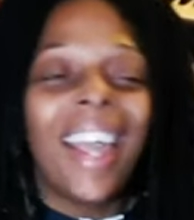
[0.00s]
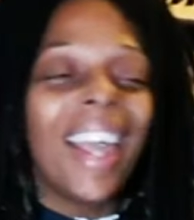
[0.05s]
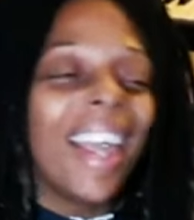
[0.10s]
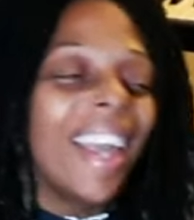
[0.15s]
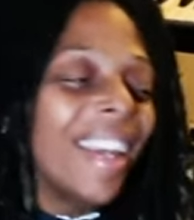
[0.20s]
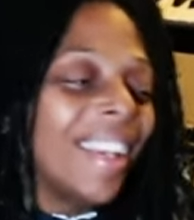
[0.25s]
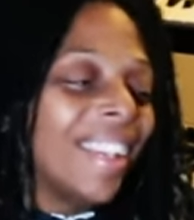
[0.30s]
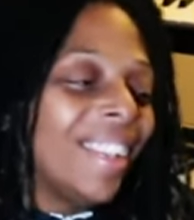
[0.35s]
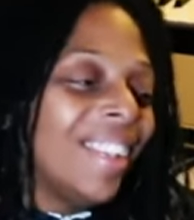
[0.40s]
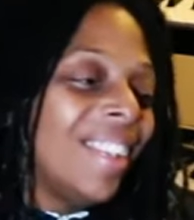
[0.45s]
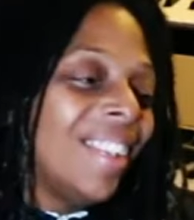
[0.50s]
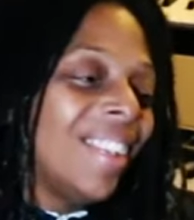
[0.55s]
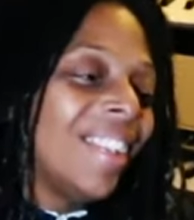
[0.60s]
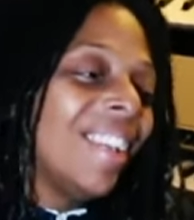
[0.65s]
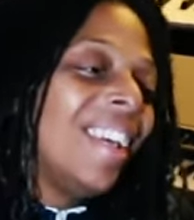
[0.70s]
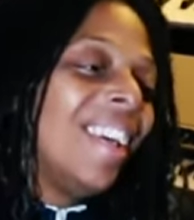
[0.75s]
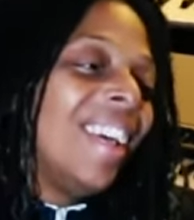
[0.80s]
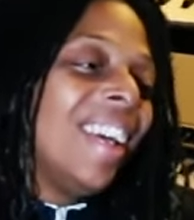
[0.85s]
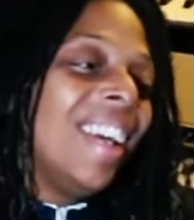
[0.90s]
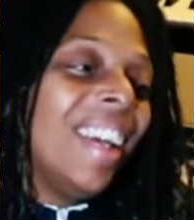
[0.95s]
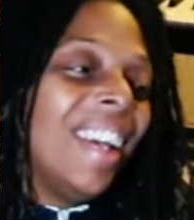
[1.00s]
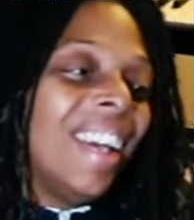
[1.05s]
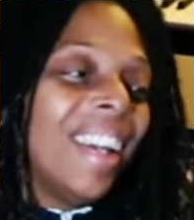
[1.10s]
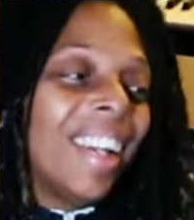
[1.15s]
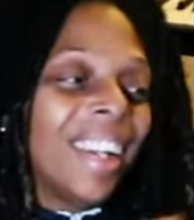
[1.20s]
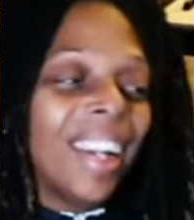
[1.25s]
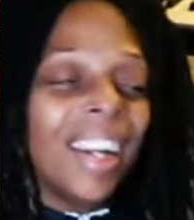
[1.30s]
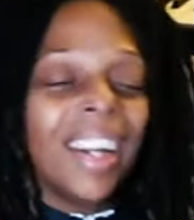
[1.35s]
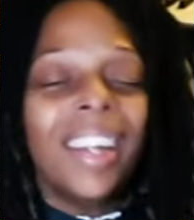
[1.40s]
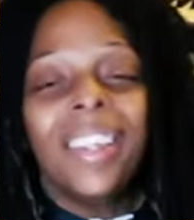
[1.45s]
And
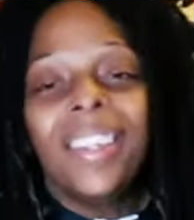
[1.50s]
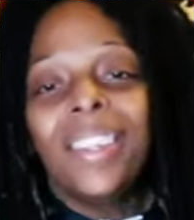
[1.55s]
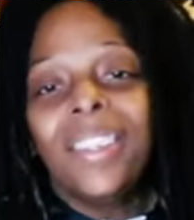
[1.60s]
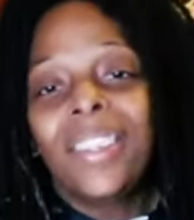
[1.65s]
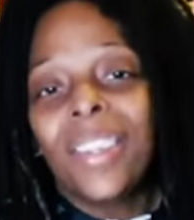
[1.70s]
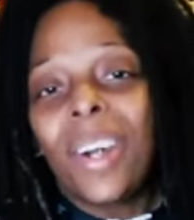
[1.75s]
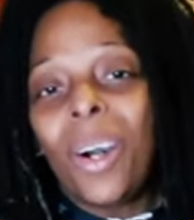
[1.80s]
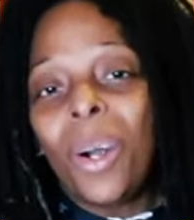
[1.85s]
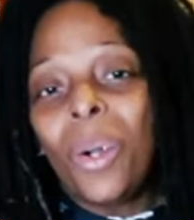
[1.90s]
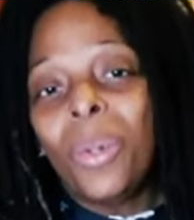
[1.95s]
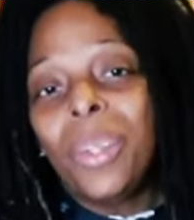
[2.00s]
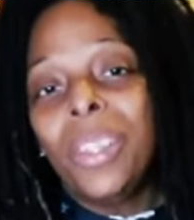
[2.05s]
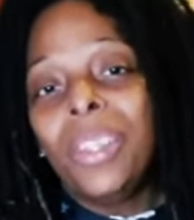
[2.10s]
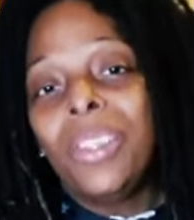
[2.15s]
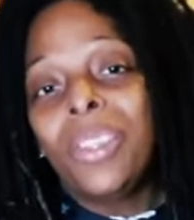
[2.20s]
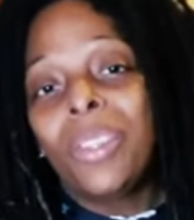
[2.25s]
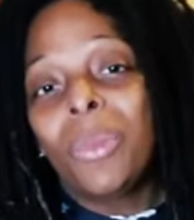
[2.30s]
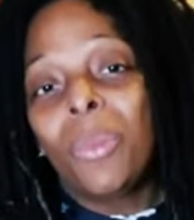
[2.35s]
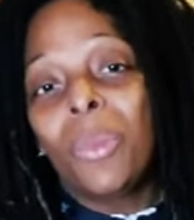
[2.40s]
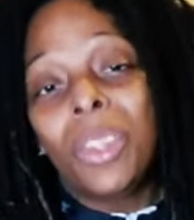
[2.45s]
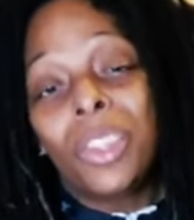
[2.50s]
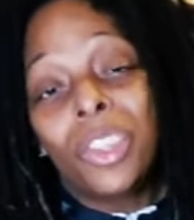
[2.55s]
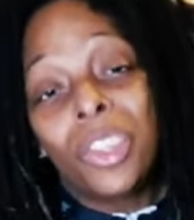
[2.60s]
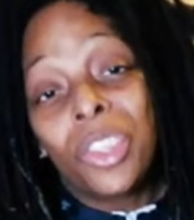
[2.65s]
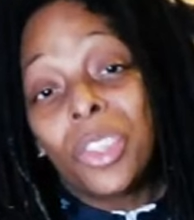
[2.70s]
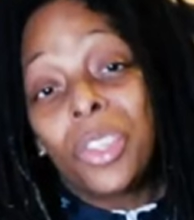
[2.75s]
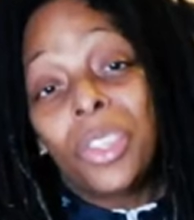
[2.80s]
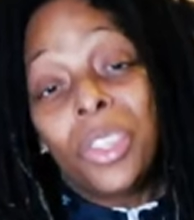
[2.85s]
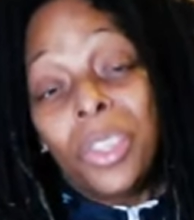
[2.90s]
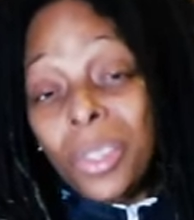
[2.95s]
guys, always want to
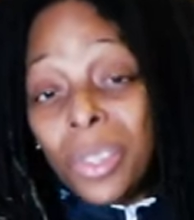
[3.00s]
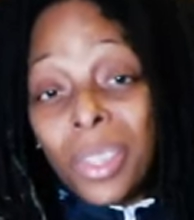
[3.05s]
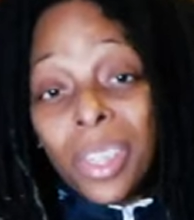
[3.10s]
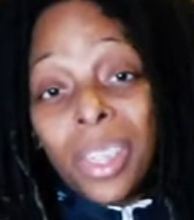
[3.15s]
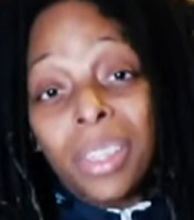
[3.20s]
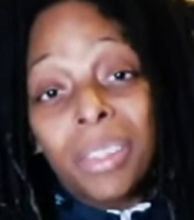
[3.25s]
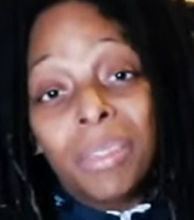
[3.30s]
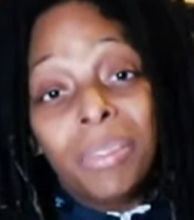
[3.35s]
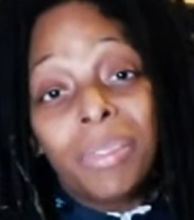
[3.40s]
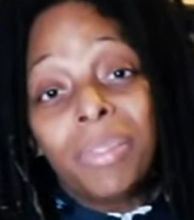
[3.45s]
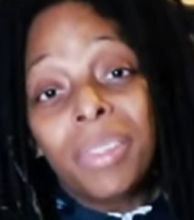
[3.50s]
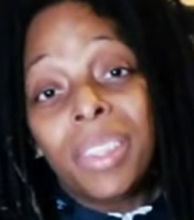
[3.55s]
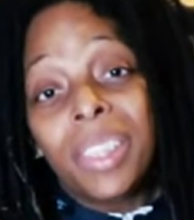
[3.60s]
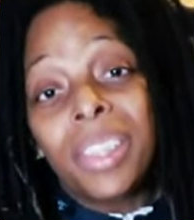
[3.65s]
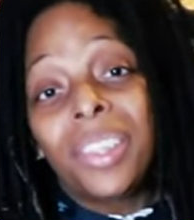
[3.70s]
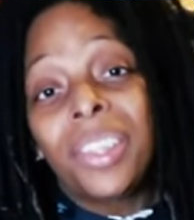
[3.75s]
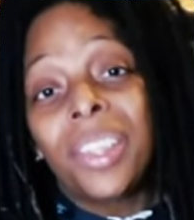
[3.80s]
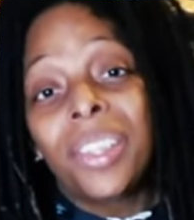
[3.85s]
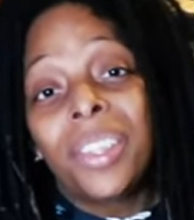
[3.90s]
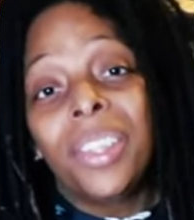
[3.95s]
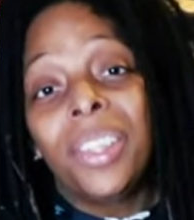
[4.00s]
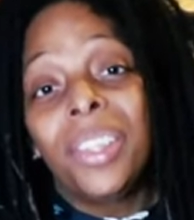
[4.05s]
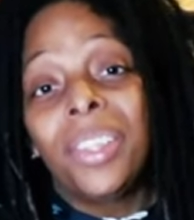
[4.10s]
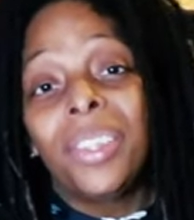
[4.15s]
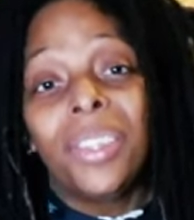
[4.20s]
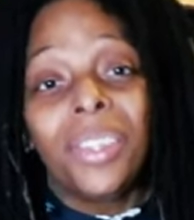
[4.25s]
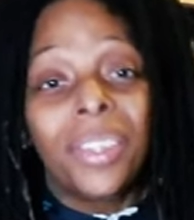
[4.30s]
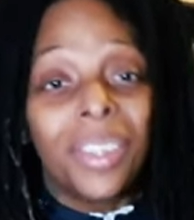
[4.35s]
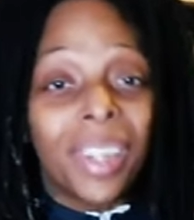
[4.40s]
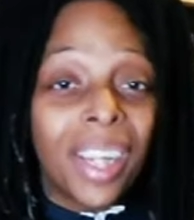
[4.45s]
show you love and tell
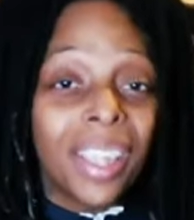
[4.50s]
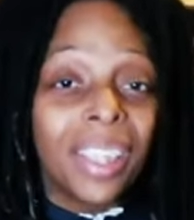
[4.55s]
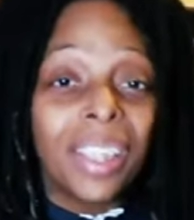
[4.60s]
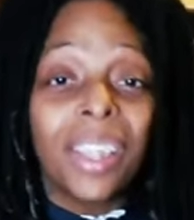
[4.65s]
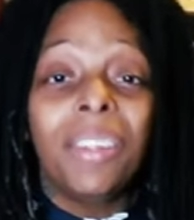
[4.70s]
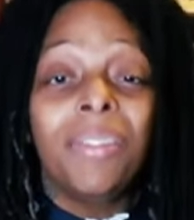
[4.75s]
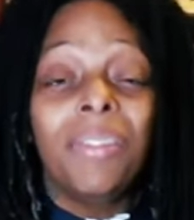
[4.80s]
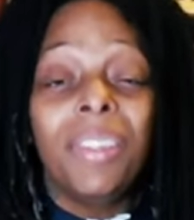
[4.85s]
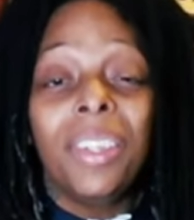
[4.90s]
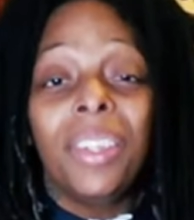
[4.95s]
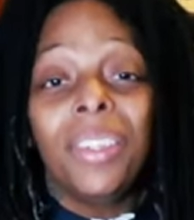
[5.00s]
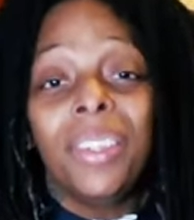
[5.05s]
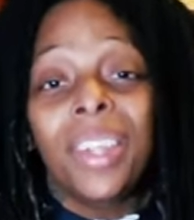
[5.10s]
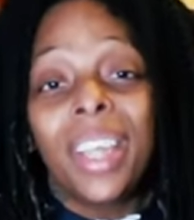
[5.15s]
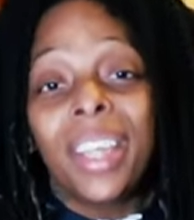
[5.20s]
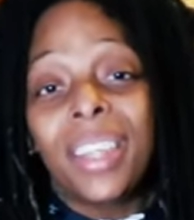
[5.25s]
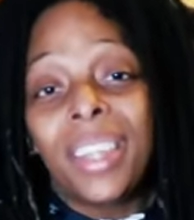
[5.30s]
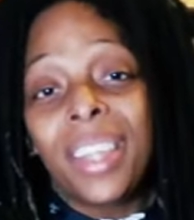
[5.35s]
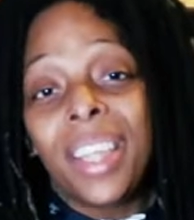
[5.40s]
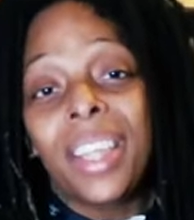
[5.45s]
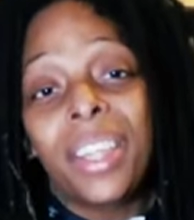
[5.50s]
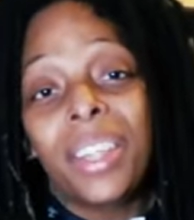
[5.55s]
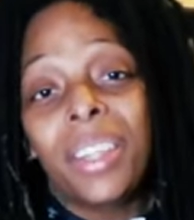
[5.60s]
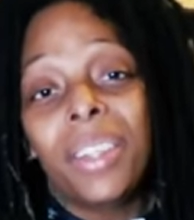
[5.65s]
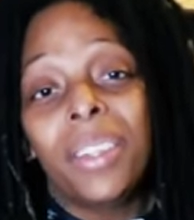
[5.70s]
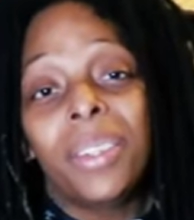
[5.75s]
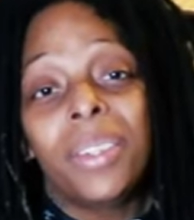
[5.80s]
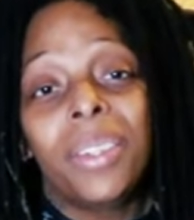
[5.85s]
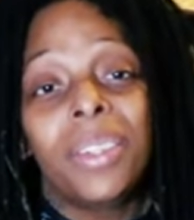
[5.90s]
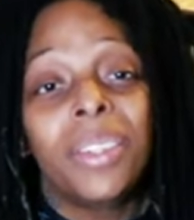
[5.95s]
you I love you and thank
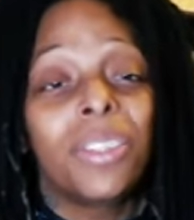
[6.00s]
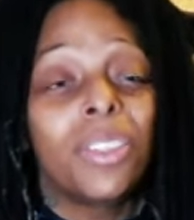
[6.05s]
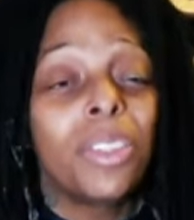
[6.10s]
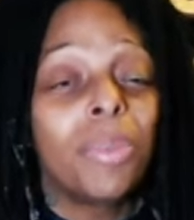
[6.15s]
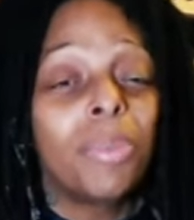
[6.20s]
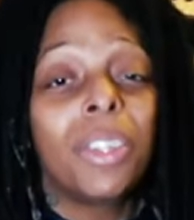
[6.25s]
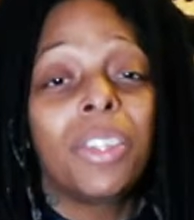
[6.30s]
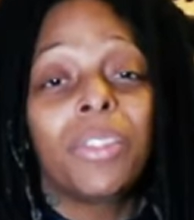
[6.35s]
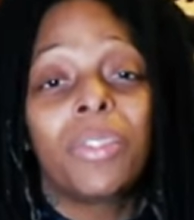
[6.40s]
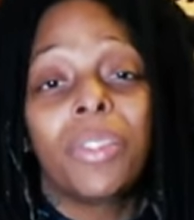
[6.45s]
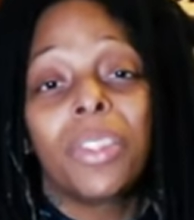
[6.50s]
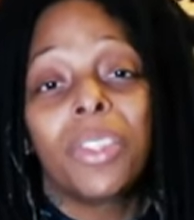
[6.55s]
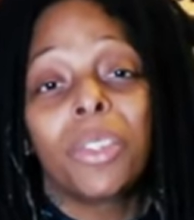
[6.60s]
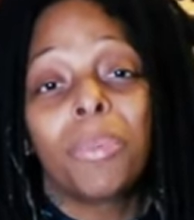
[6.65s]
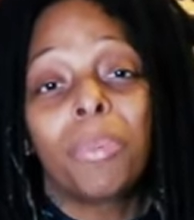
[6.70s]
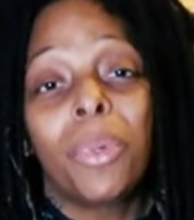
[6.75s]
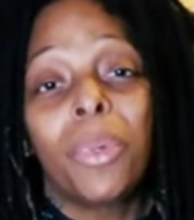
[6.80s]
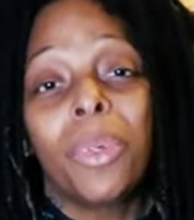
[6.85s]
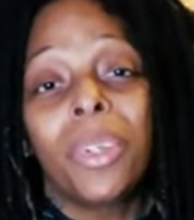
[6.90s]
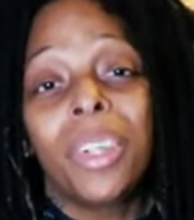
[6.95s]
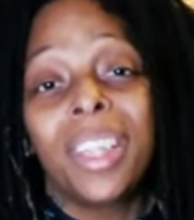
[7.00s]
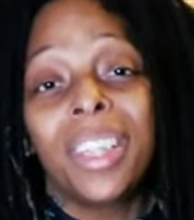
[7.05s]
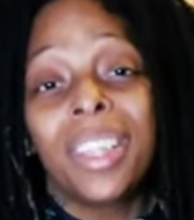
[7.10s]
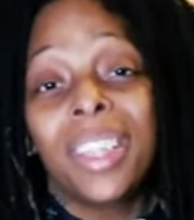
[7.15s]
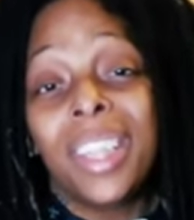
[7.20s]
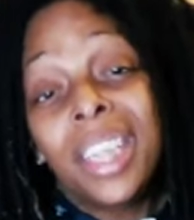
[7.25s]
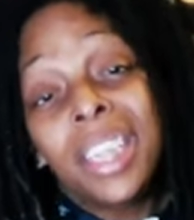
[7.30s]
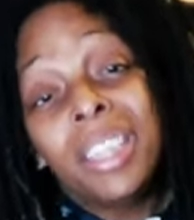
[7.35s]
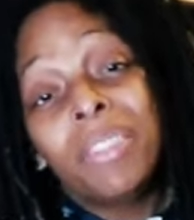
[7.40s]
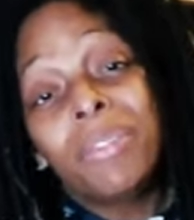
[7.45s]
you so much for the support, and
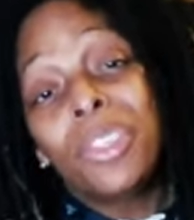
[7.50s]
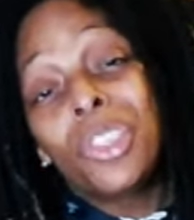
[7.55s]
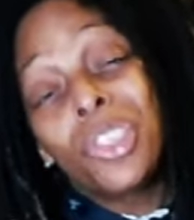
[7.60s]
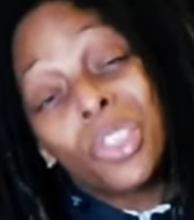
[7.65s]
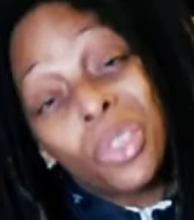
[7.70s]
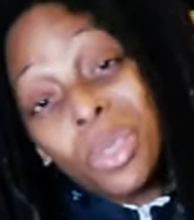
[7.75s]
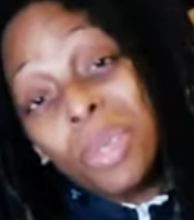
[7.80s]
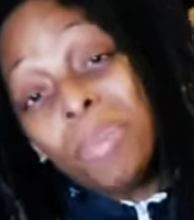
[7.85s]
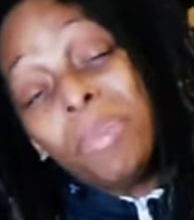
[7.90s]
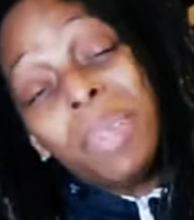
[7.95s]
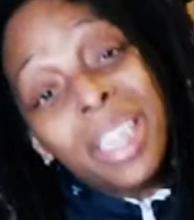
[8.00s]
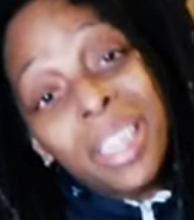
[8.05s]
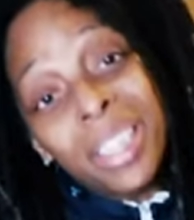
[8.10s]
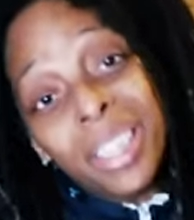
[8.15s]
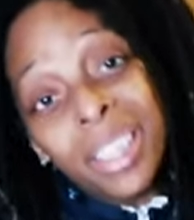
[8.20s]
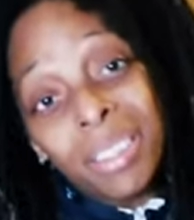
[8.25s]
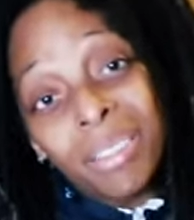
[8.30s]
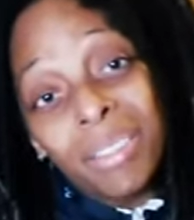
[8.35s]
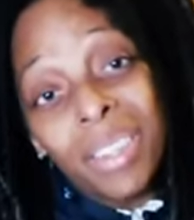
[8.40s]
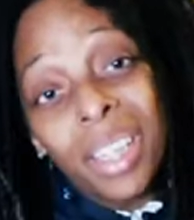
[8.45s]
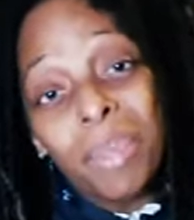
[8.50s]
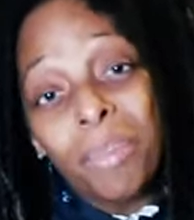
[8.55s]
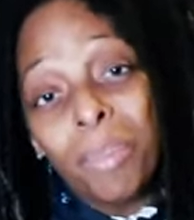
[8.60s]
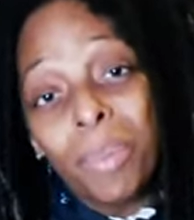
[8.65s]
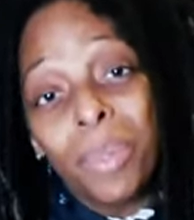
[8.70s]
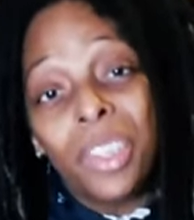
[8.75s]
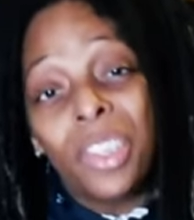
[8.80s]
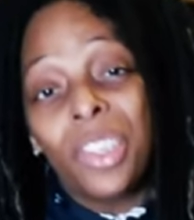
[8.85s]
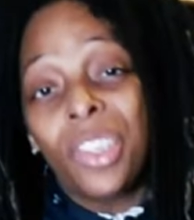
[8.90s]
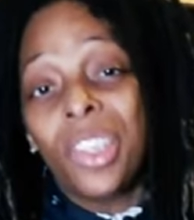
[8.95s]
thank you for showing me love. I
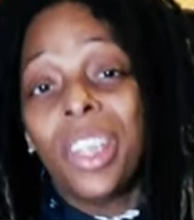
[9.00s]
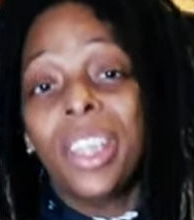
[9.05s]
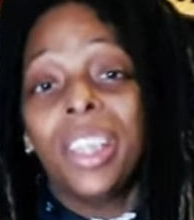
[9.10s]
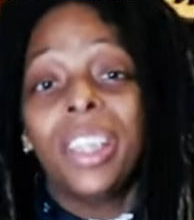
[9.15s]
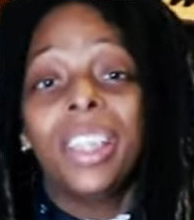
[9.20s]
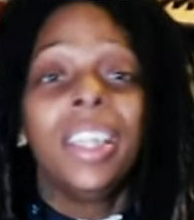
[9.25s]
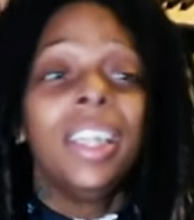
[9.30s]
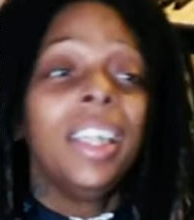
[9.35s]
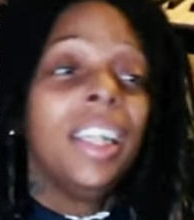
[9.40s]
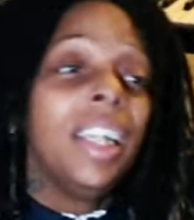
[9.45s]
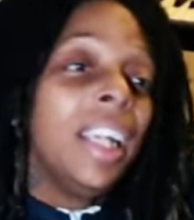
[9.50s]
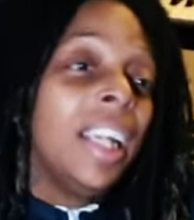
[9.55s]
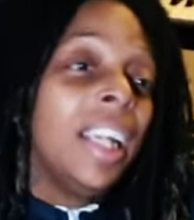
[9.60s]
appreciate it.